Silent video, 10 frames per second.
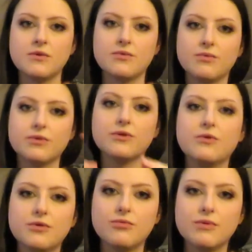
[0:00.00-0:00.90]

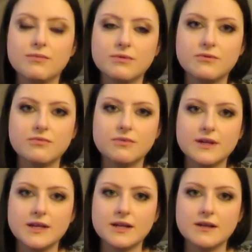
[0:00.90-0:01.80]
room
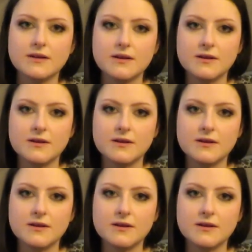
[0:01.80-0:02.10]
between